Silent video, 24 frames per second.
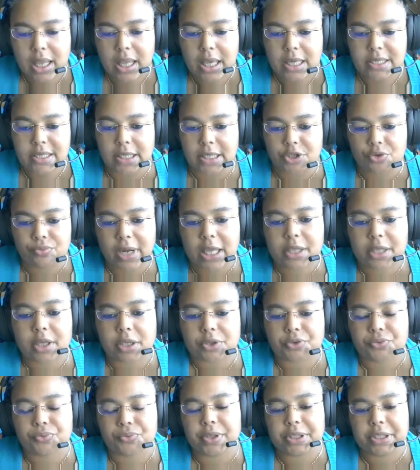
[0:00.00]
is that the way
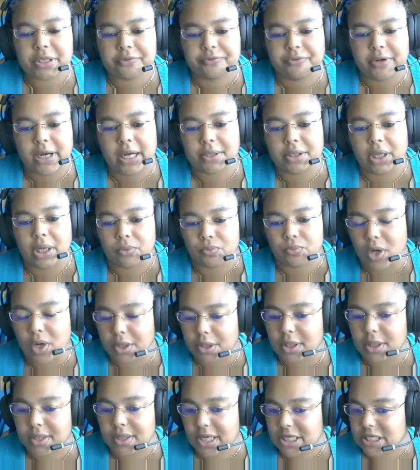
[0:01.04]
that we define
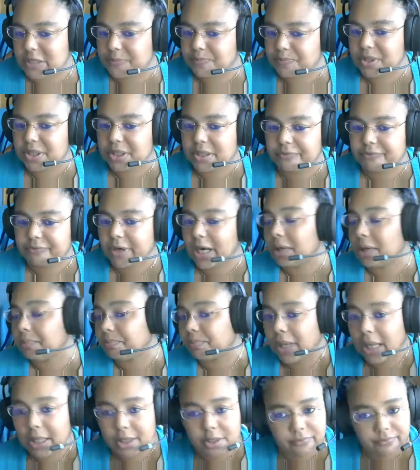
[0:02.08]
working class has been defined
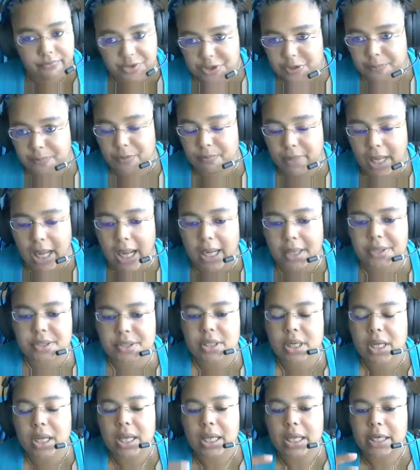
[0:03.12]
by, for example, Marx
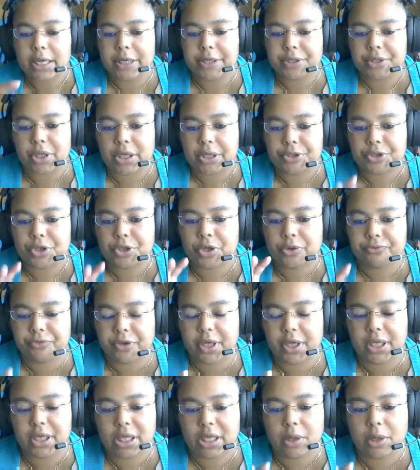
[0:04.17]
in a
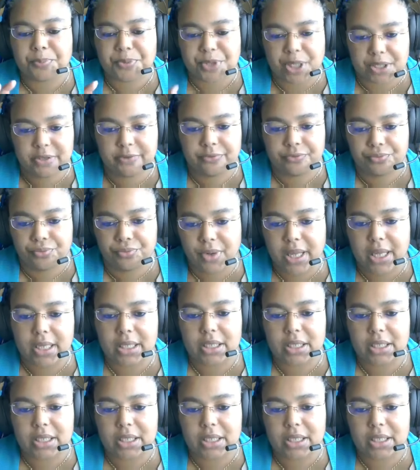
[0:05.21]
very objective way.